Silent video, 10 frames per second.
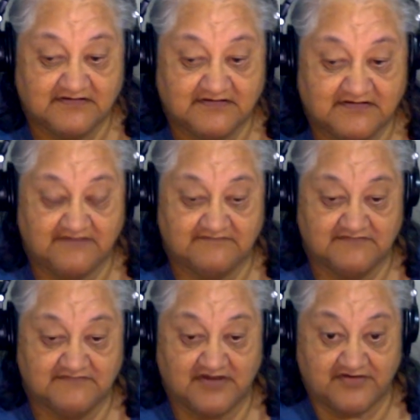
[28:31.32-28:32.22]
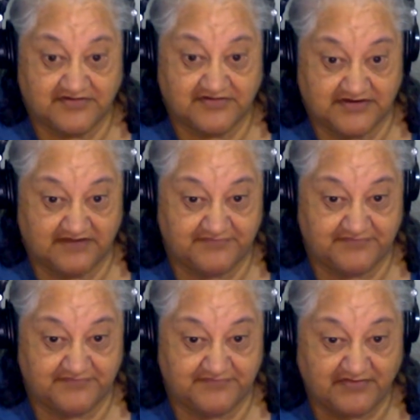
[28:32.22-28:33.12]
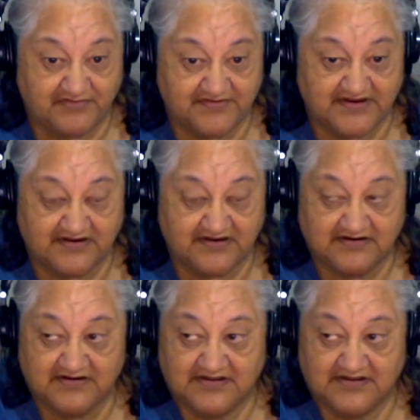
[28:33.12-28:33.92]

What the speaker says: Okay, nice to have you both here.